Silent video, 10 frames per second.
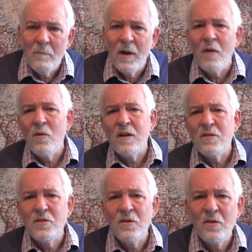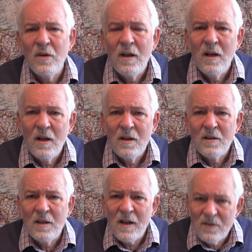But I want us to
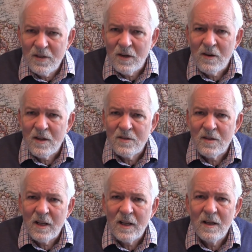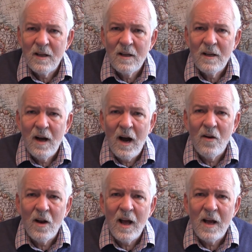take seriously
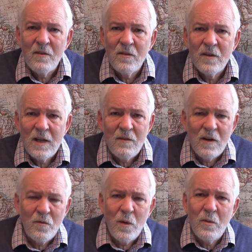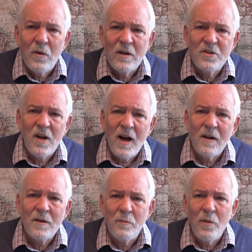our life. Even if we were a
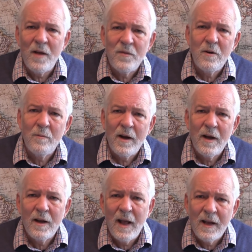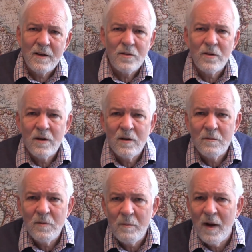child and brought there by an aunt
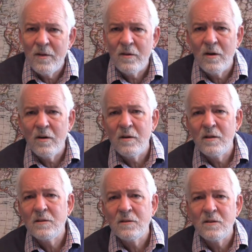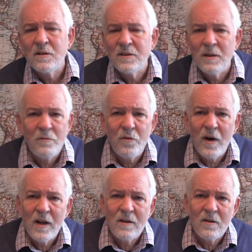or a mother or some
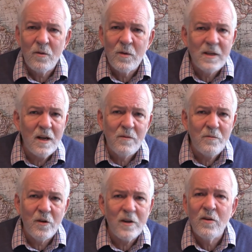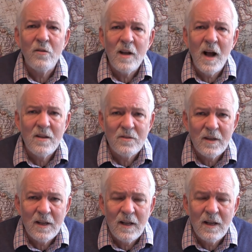friend, or we did it for
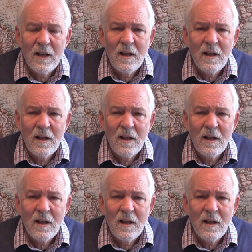curiosity,